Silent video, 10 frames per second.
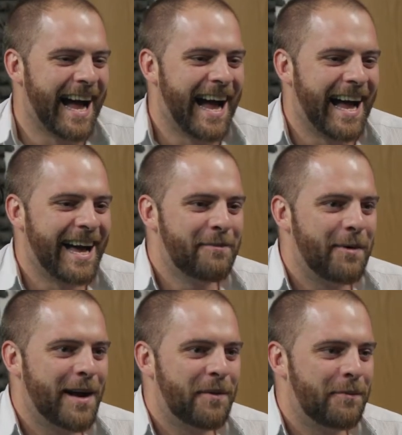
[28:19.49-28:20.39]
uh,
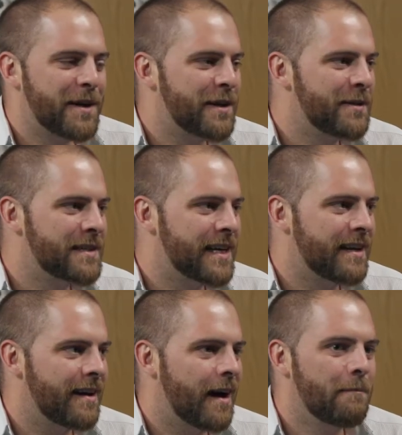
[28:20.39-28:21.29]
we're we're
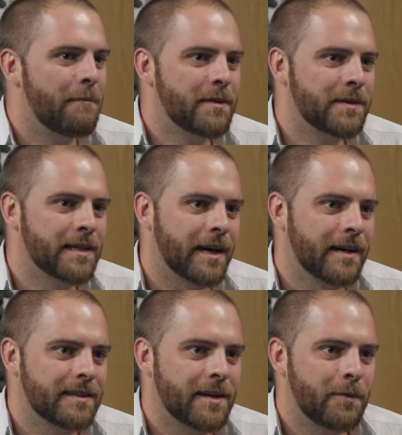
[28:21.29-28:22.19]
using a motor,
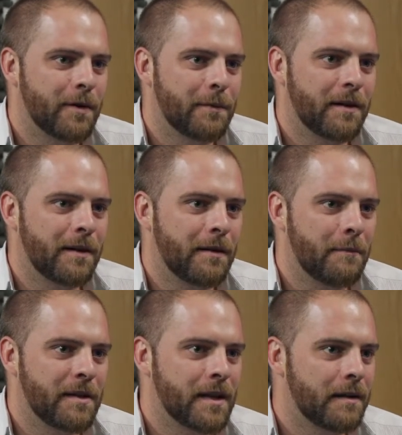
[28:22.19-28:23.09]
so we're I
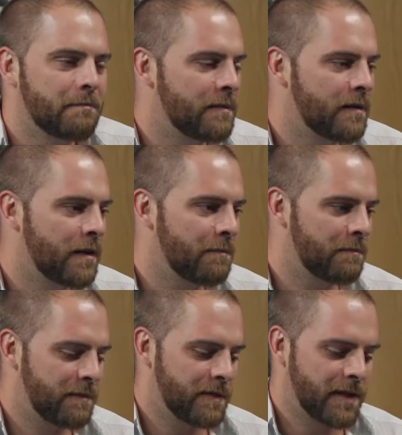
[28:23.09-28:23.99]
mean the
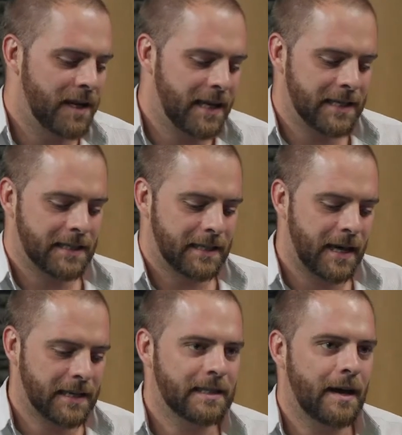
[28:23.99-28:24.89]
then this is the
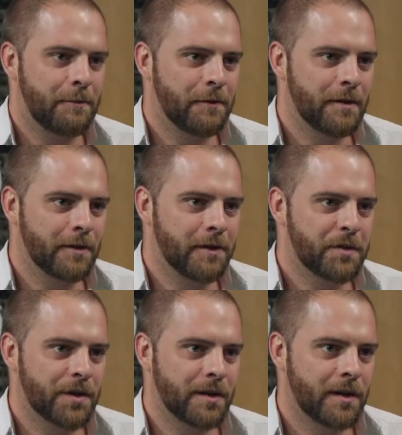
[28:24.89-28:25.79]
next step of
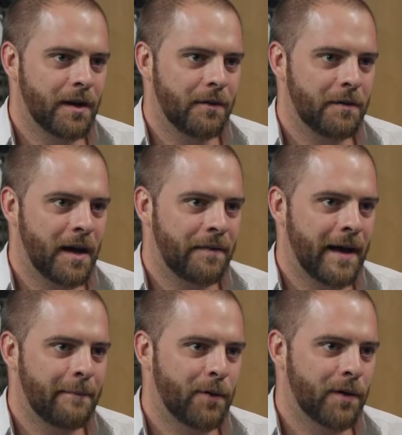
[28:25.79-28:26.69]
evolution. You know, at
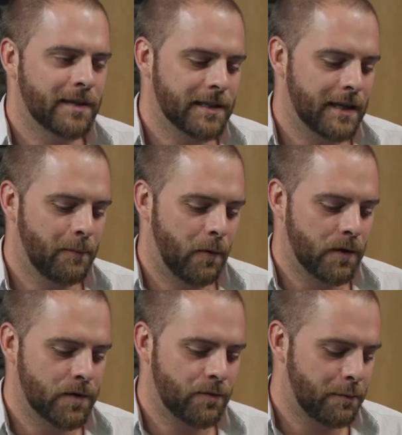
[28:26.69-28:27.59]
that point, it
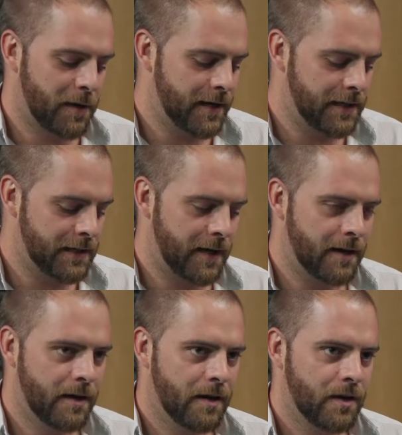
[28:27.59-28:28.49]
was replacing
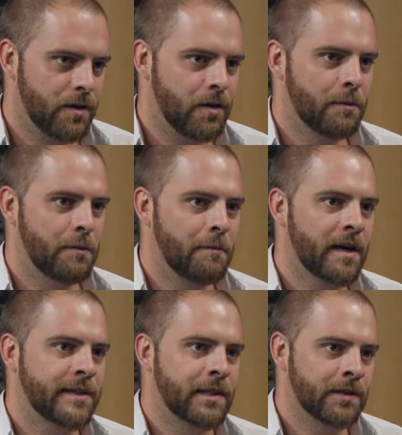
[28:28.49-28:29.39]
human
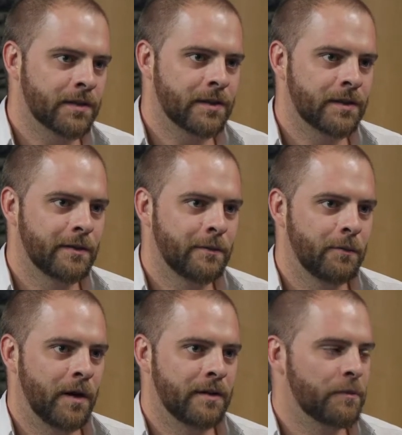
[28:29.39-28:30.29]
muscles
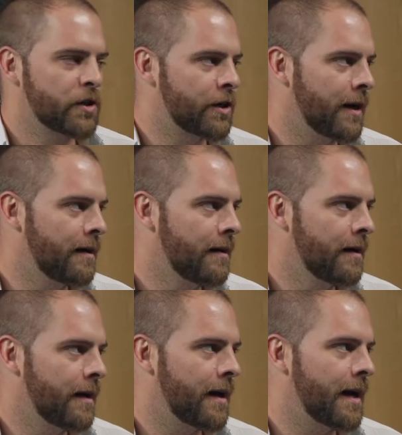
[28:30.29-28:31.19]
with machine,
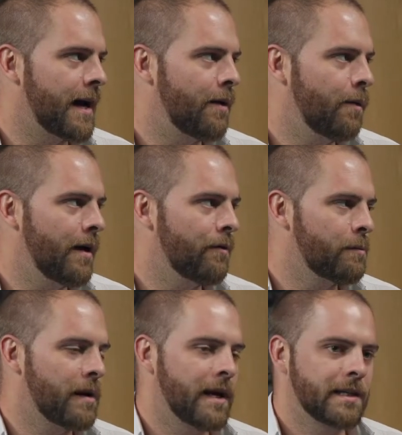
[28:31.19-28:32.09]
and now we're
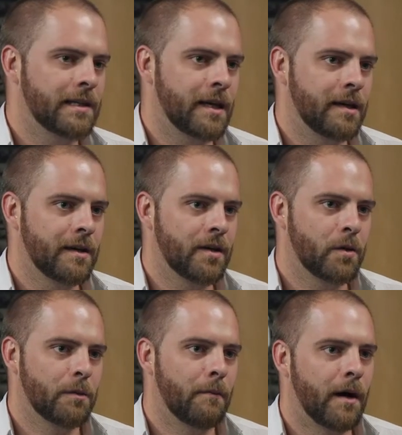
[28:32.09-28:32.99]
replacing
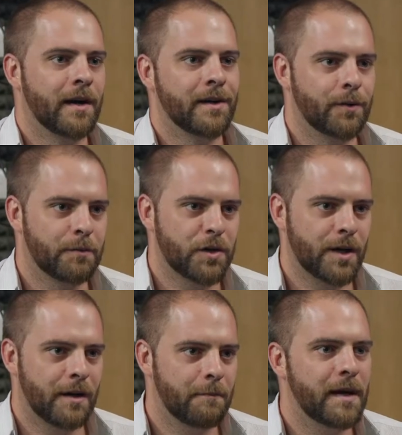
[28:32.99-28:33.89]
human mind with
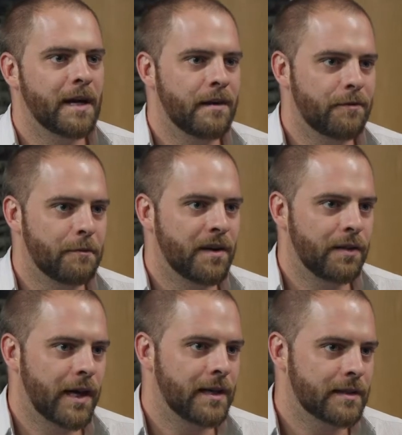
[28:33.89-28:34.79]
machine, admittedly for
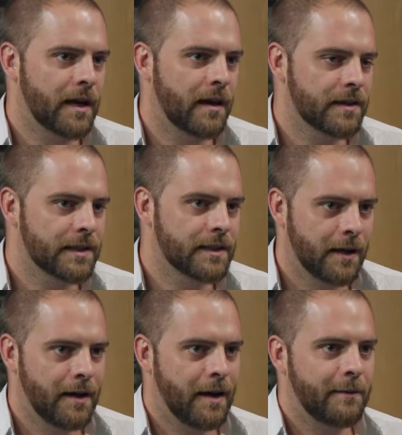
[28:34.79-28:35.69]
mundane tasks.
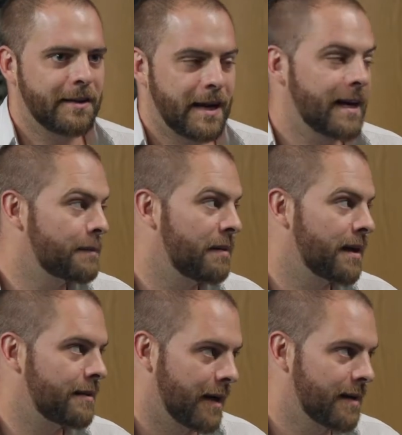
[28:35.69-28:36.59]
I mean, the next
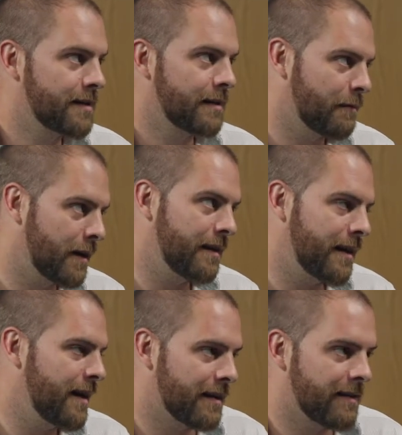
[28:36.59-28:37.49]
big thing is that when
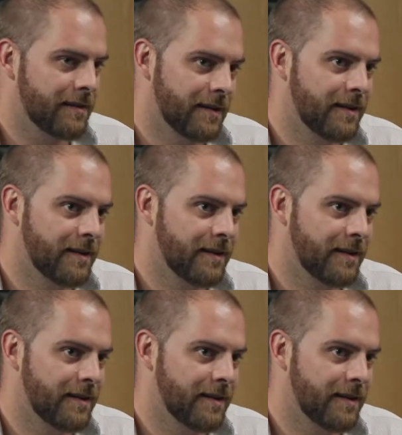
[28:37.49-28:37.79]
they can,